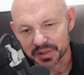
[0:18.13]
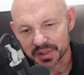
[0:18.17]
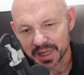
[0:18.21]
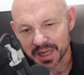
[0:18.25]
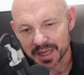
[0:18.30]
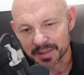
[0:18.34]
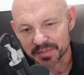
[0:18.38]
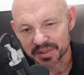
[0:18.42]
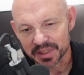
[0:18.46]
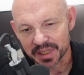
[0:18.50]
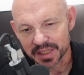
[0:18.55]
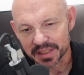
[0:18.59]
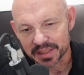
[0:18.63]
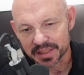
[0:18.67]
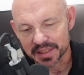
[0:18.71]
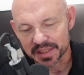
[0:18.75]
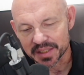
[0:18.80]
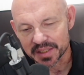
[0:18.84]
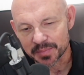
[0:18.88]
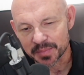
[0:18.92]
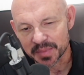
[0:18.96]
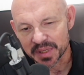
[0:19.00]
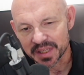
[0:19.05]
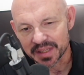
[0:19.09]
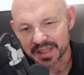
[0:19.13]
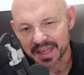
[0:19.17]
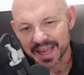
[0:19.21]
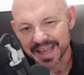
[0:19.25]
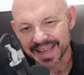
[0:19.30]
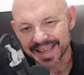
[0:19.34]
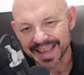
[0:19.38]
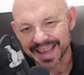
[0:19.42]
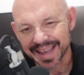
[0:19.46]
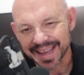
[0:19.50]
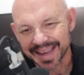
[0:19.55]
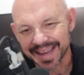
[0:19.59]
I'm Jason Smith,
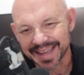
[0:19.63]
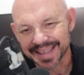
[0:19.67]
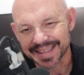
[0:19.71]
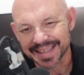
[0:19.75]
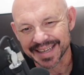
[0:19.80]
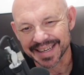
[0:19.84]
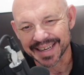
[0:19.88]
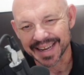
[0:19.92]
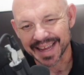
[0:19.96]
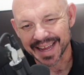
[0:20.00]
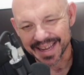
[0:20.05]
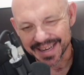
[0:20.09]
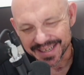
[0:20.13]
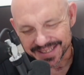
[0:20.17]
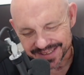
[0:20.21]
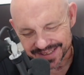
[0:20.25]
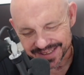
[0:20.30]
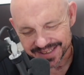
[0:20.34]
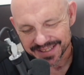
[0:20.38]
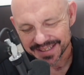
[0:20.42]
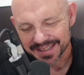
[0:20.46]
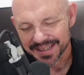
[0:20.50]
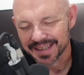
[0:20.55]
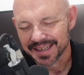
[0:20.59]
aka The Knight,